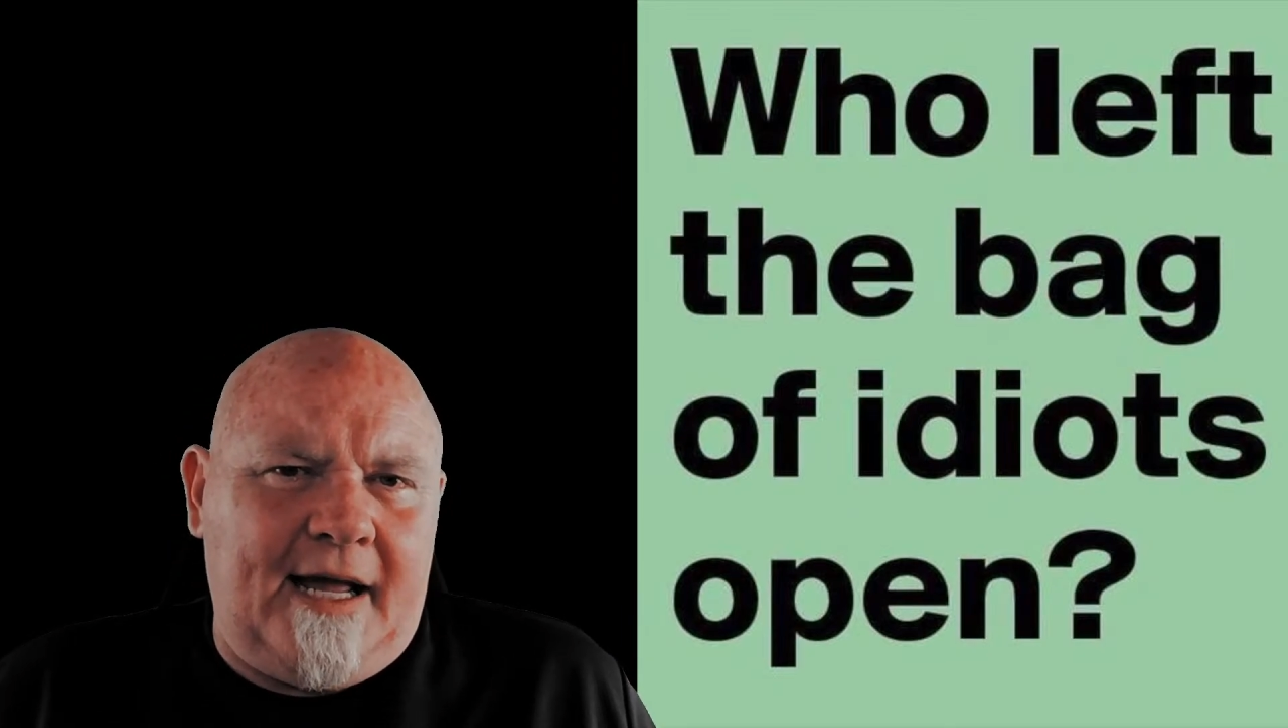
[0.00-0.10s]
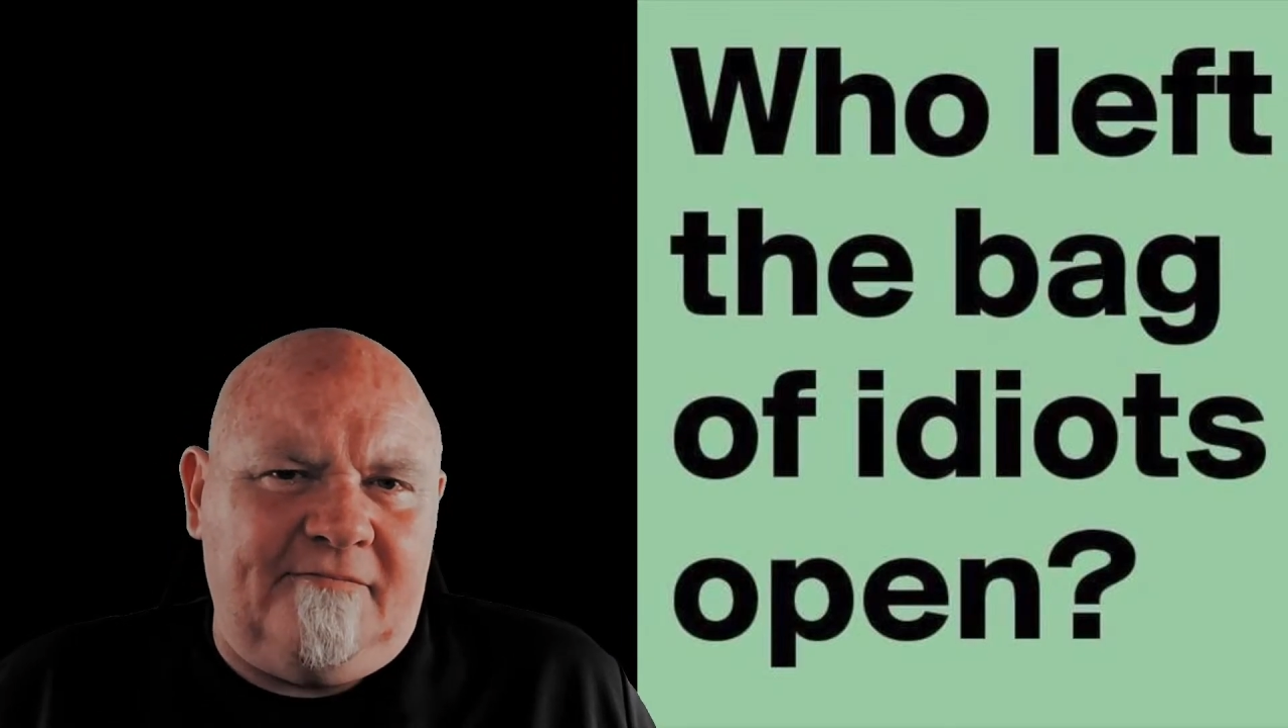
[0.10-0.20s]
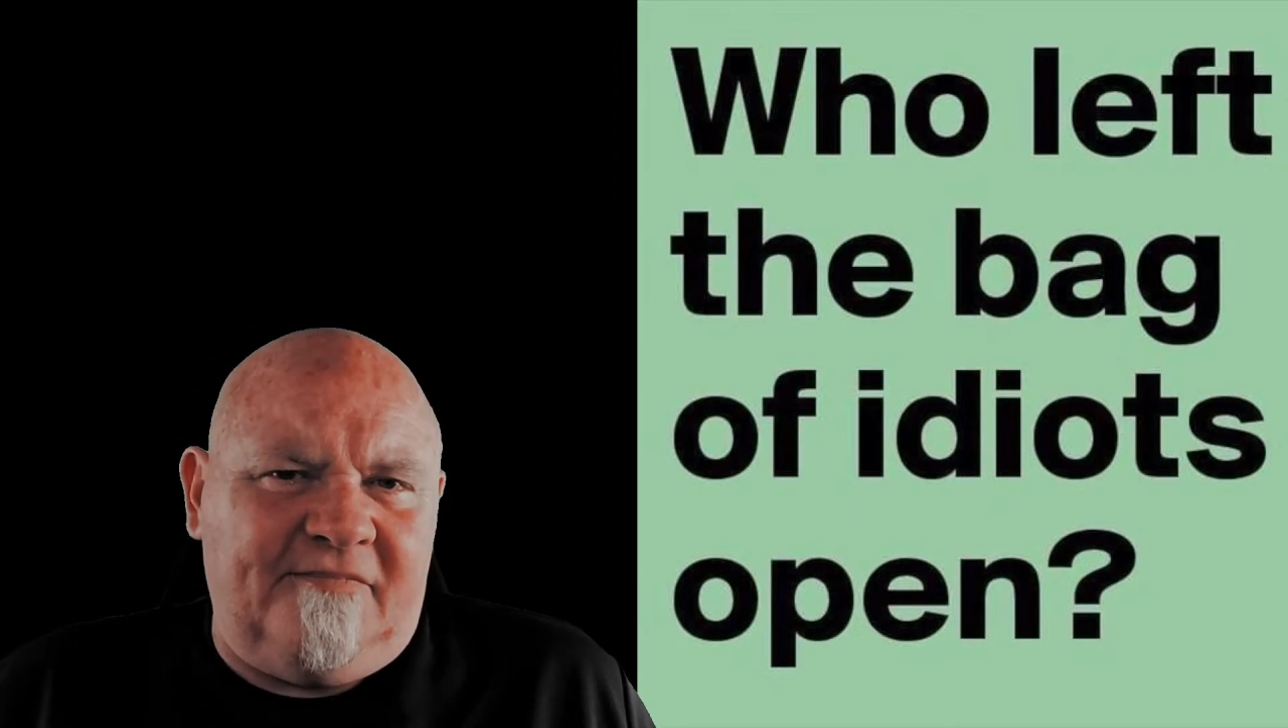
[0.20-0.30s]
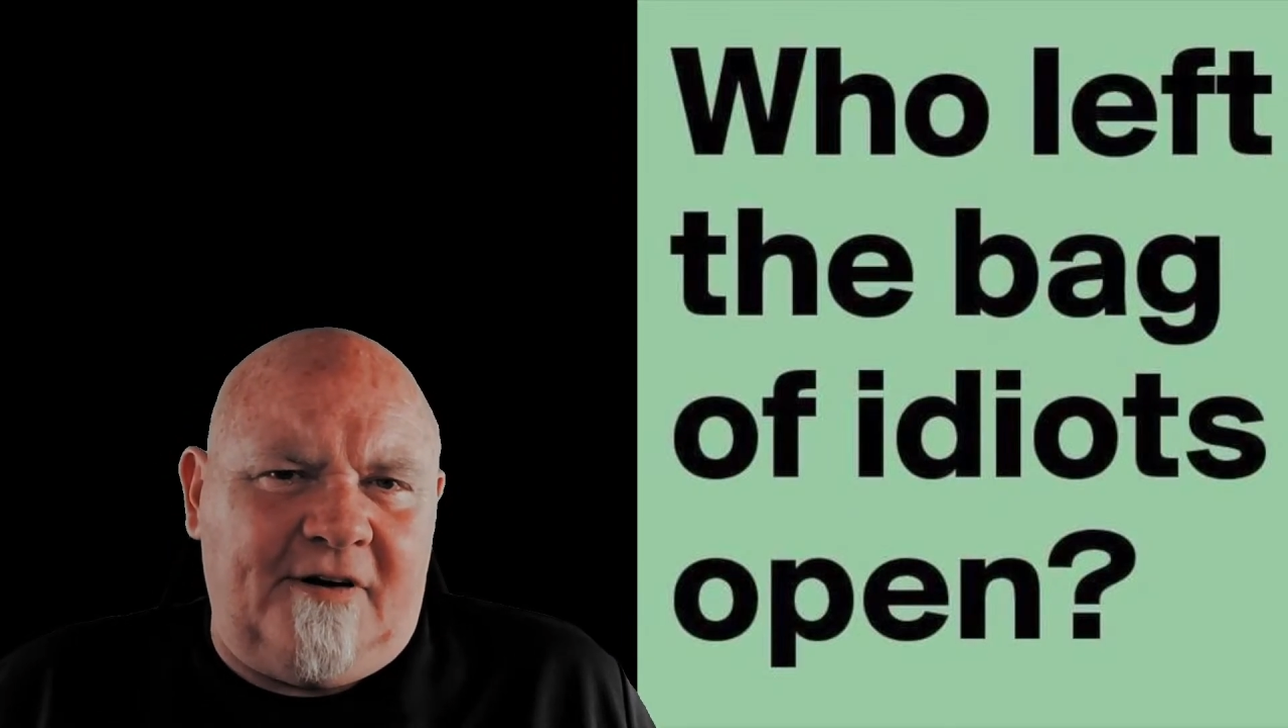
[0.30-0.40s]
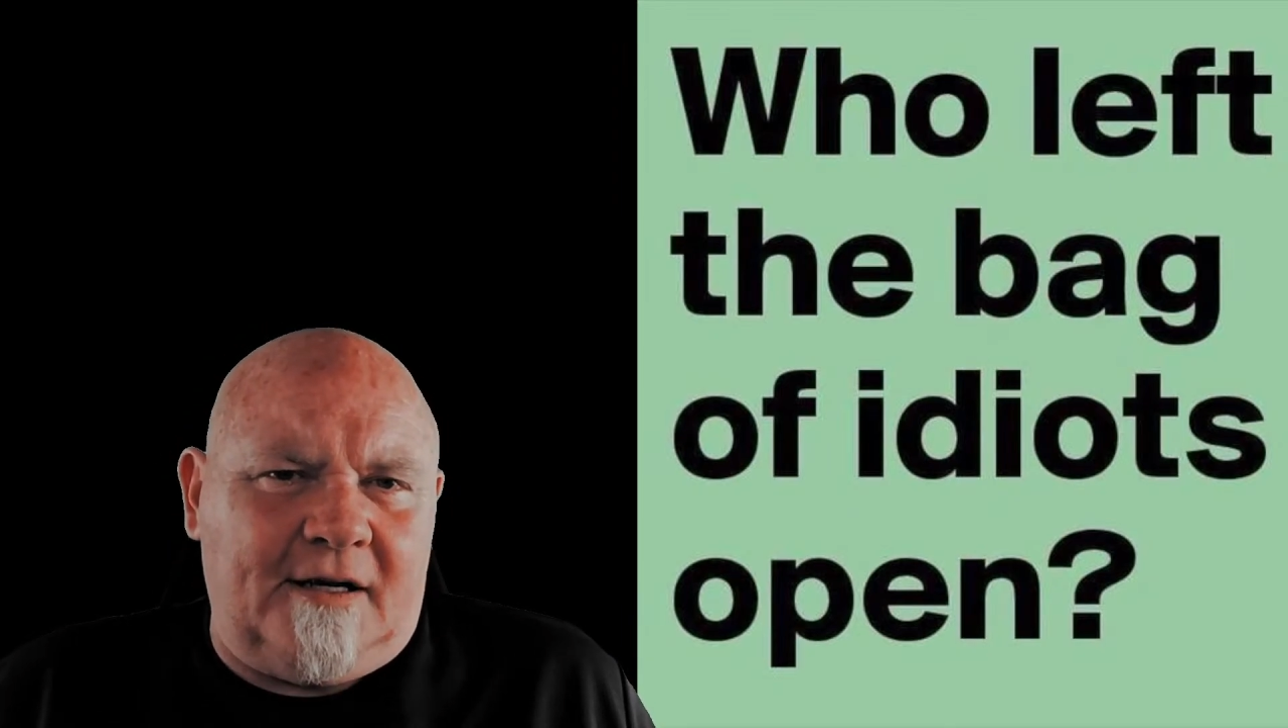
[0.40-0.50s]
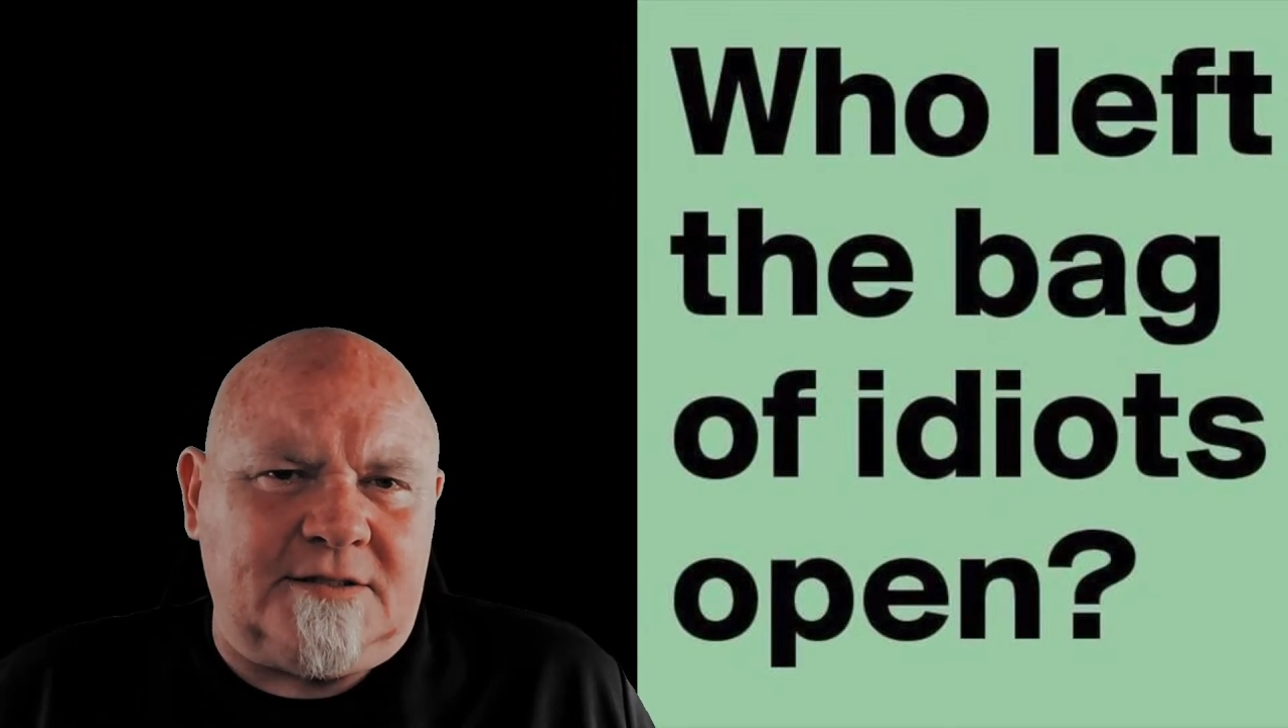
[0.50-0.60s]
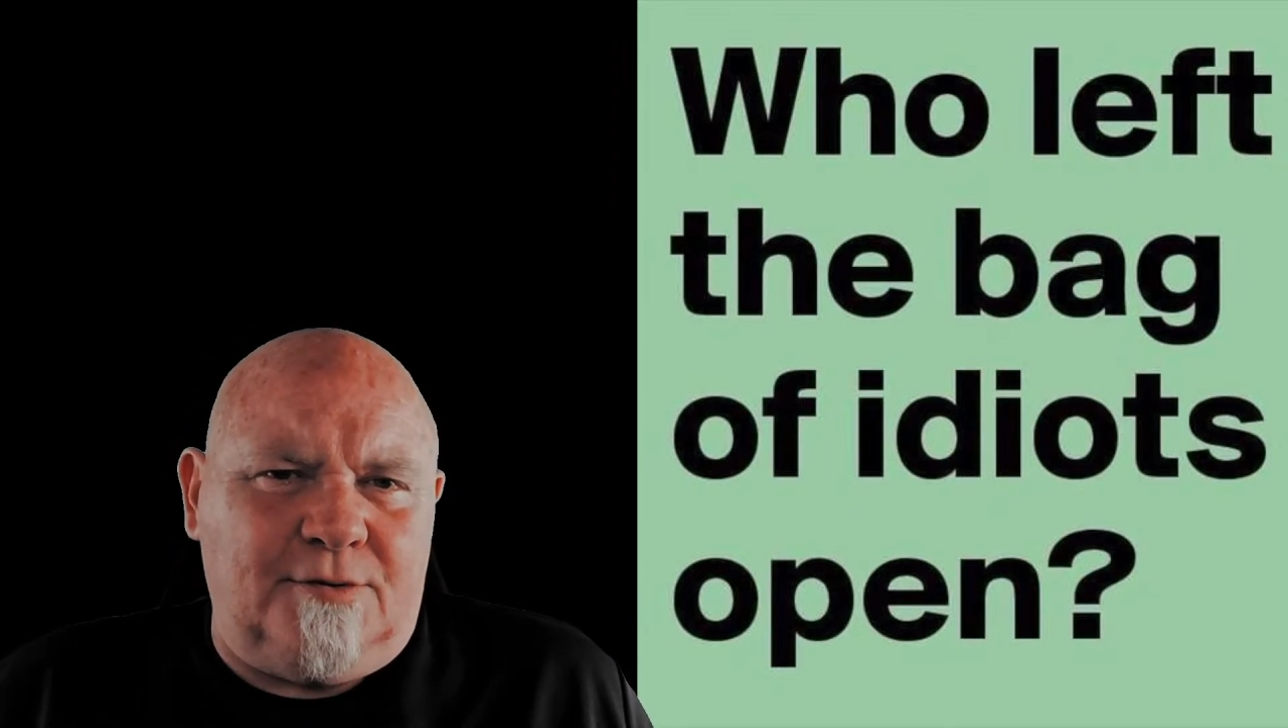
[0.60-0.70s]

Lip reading: I'm fucked.